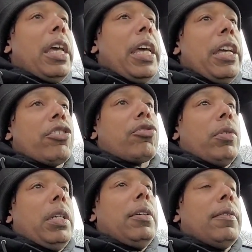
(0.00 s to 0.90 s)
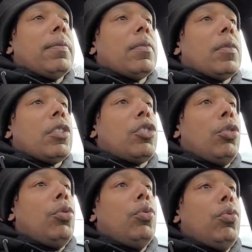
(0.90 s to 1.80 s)
entry
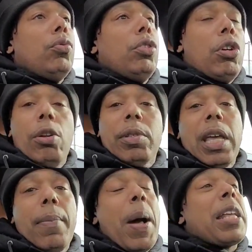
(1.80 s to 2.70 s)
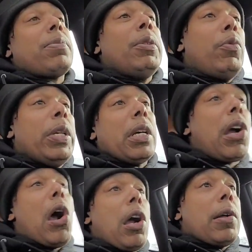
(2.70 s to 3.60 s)
to, you know what I'm saying, possibly win the
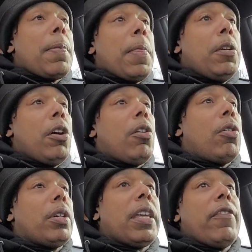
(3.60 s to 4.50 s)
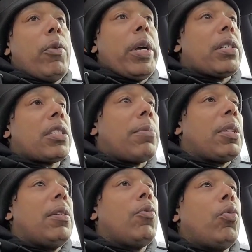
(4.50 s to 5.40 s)
car, you know, on a giveaway or
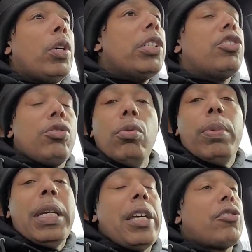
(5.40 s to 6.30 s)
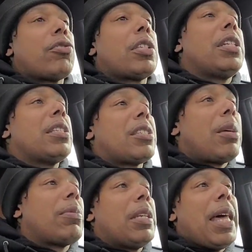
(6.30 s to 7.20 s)
something? Would you be interested in
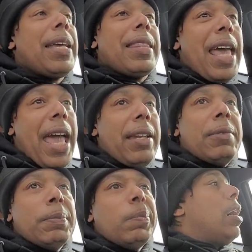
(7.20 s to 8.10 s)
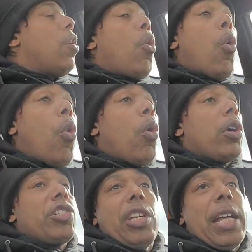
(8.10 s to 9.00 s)
something like that? Uh,
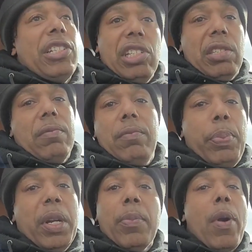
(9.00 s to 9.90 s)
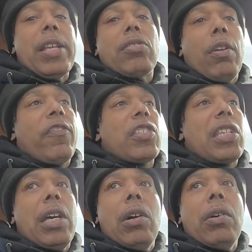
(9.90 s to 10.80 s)
or should I just put a price on it for
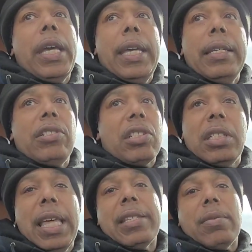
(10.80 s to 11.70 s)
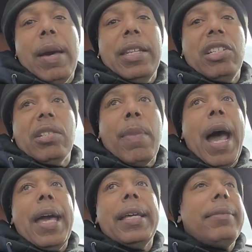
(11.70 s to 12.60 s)
sale and just let somebody just
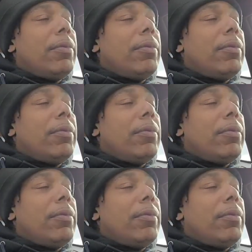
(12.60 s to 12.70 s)
buy it?